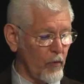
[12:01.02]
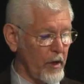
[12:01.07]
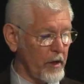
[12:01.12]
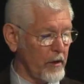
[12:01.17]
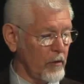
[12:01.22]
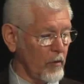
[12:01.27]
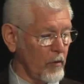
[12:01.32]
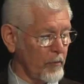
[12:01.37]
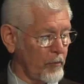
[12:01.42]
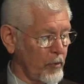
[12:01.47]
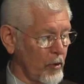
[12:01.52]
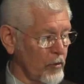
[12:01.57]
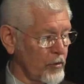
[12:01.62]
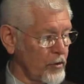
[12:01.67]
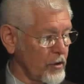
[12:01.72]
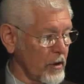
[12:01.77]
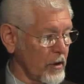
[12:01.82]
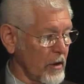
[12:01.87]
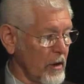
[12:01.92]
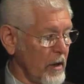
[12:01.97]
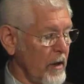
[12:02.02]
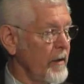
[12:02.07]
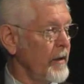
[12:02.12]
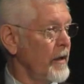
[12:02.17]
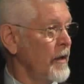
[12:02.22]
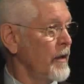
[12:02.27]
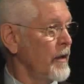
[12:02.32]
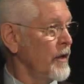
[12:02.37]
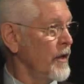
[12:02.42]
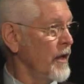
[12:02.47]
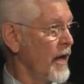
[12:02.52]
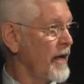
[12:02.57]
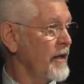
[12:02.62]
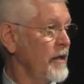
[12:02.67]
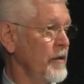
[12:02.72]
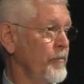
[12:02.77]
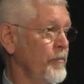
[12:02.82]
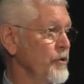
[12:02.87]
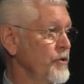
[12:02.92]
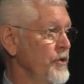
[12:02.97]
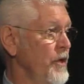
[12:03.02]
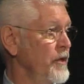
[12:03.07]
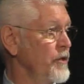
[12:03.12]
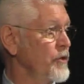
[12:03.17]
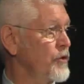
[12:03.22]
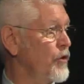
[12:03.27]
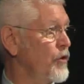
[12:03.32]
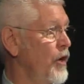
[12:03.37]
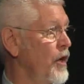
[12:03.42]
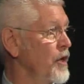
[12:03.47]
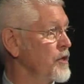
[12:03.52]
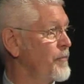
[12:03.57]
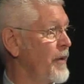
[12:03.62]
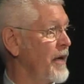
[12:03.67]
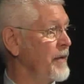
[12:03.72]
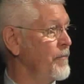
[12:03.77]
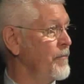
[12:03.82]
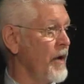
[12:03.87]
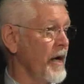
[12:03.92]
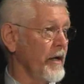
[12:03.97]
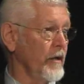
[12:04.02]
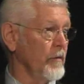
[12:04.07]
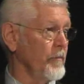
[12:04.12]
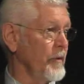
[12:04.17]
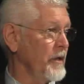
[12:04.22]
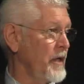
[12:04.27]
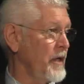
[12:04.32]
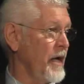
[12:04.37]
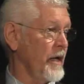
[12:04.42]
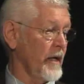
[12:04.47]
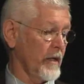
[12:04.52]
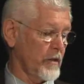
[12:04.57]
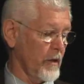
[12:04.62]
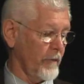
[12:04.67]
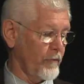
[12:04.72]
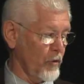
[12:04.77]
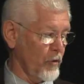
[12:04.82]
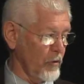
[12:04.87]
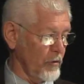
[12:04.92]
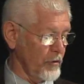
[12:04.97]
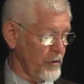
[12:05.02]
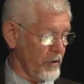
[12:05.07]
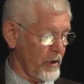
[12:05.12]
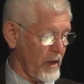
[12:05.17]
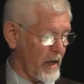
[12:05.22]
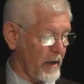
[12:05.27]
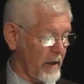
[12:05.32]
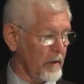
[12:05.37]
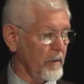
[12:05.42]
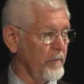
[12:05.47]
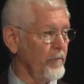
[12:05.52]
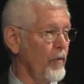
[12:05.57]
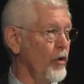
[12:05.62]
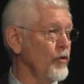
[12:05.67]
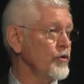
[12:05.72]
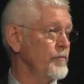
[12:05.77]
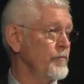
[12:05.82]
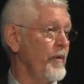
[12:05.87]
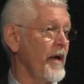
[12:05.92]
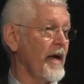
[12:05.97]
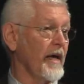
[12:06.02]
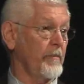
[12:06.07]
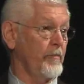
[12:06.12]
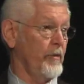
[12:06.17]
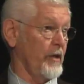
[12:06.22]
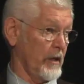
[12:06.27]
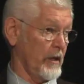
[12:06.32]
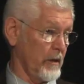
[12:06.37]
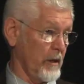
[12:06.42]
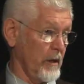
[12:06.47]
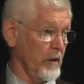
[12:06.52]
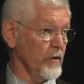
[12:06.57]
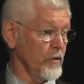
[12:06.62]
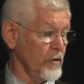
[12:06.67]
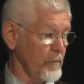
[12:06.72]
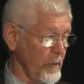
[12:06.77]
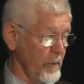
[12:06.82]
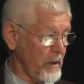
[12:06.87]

way to approach it. 90% is caused by minor mechanics. I've told you that. Most back pain is